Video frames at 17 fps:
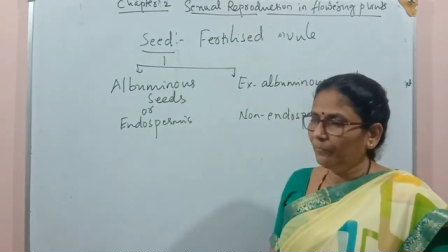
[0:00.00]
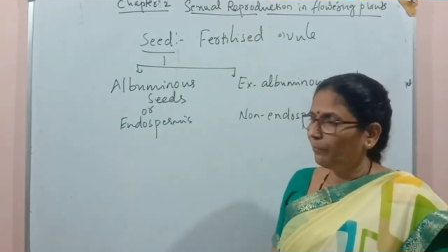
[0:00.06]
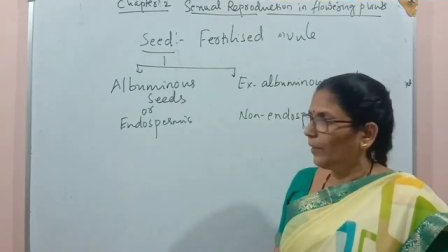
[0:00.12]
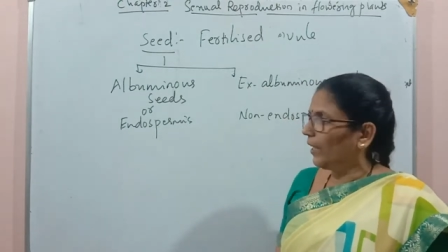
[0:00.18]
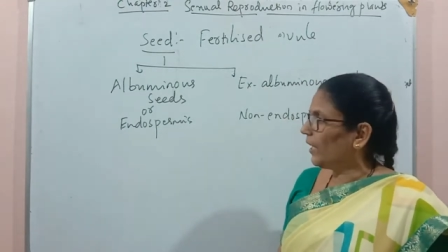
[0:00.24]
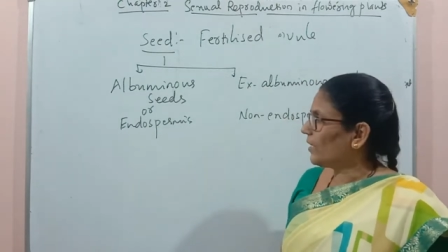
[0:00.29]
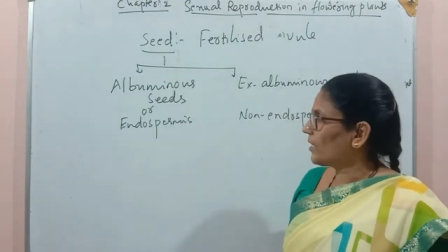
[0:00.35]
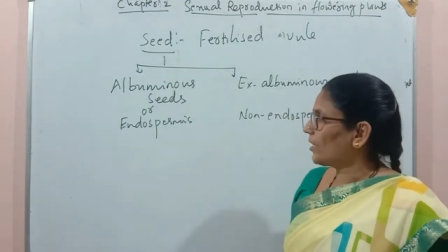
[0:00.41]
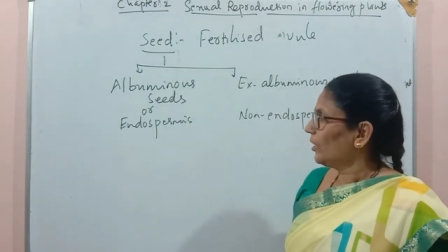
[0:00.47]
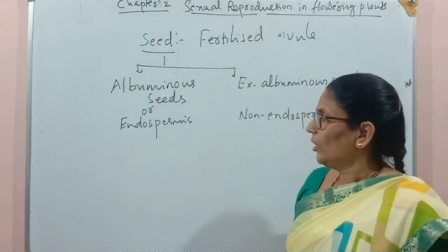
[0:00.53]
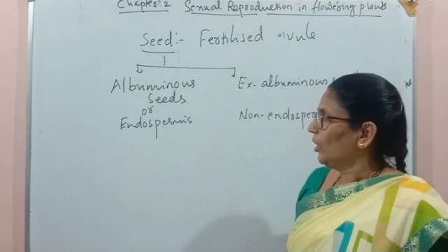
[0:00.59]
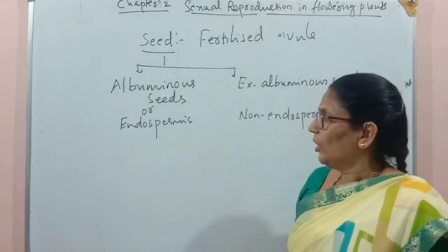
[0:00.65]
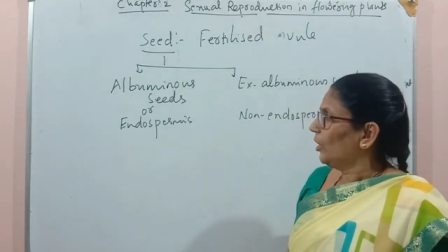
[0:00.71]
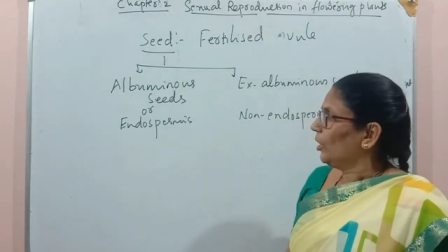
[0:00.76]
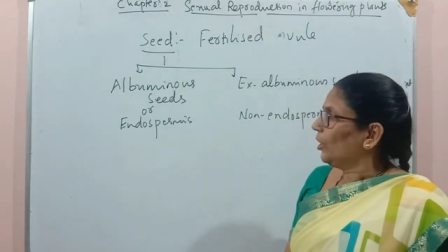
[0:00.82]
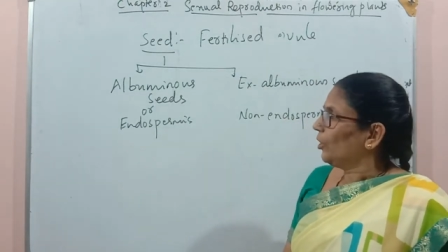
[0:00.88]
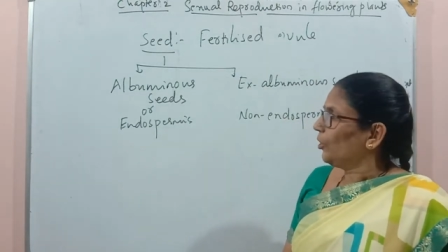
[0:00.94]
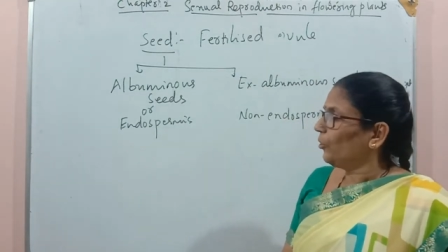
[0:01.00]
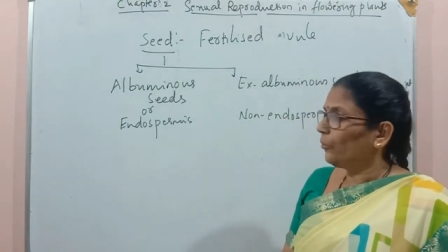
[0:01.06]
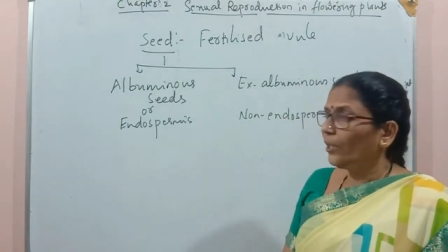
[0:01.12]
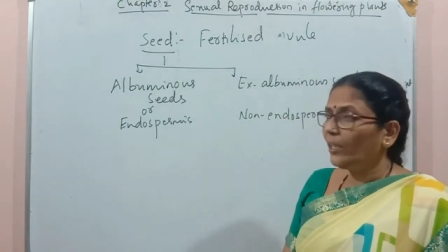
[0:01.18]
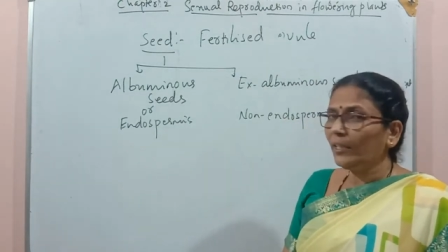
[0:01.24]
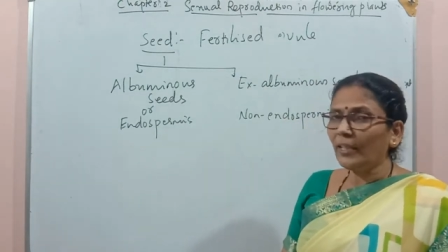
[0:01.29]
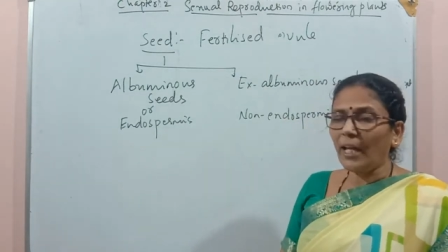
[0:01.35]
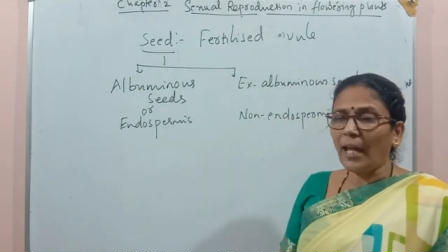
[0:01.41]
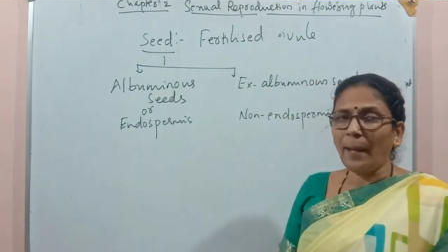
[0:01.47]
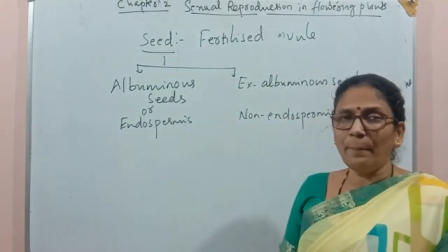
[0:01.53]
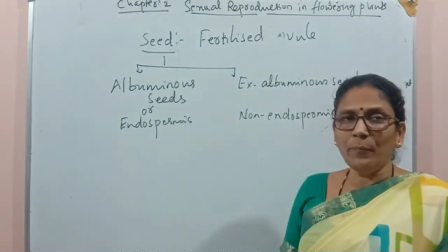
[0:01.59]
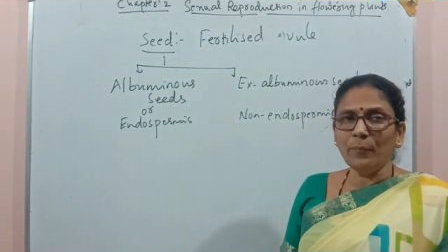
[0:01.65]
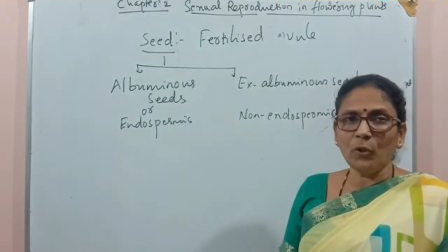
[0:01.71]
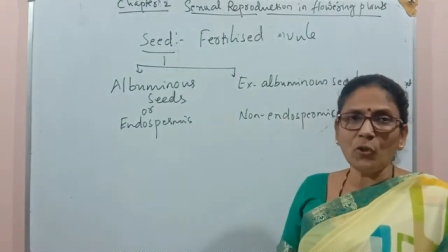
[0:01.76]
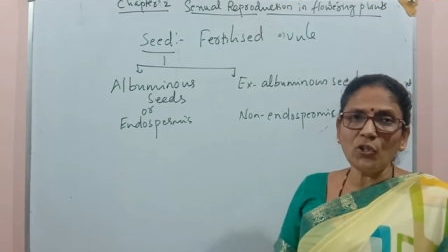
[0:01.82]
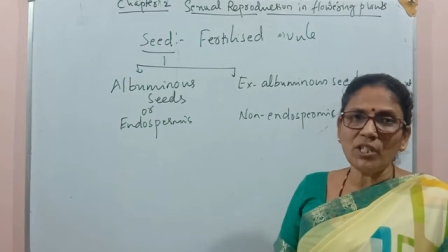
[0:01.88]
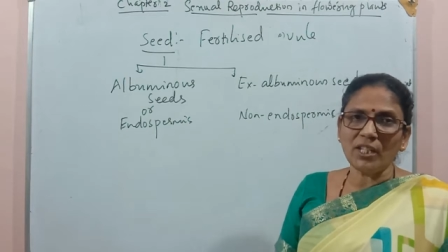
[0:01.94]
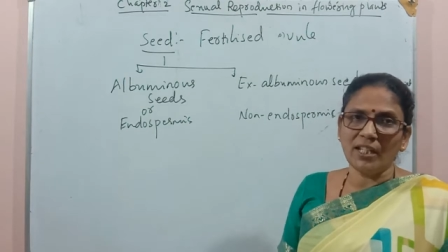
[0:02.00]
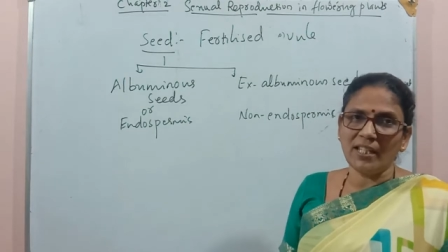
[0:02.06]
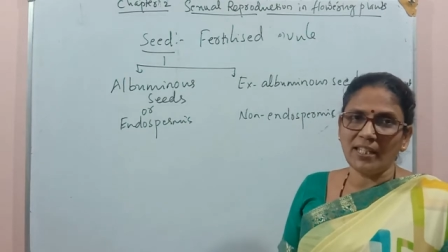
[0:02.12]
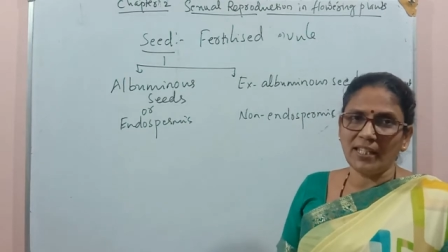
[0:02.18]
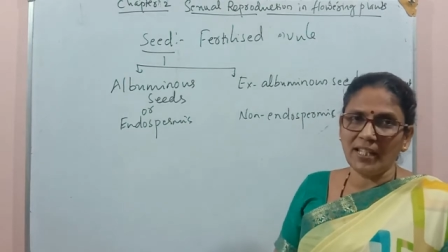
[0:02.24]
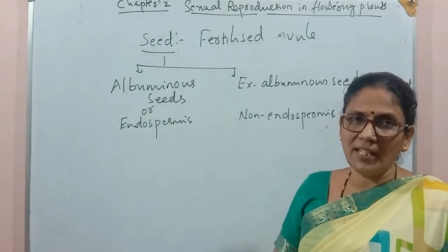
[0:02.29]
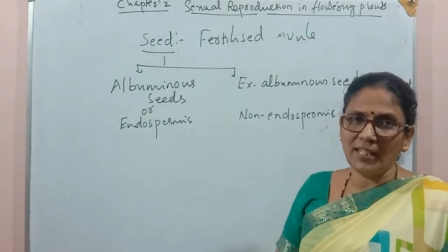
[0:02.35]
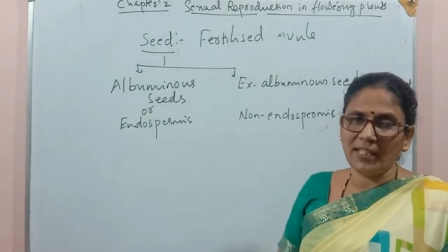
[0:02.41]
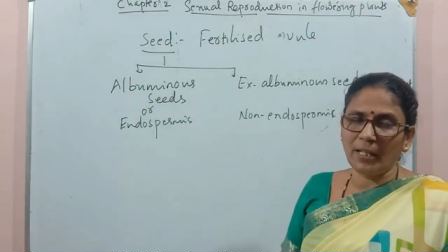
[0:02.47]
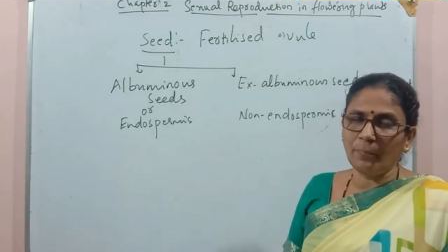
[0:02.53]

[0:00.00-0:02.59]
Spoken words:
Means during the embryogenesis,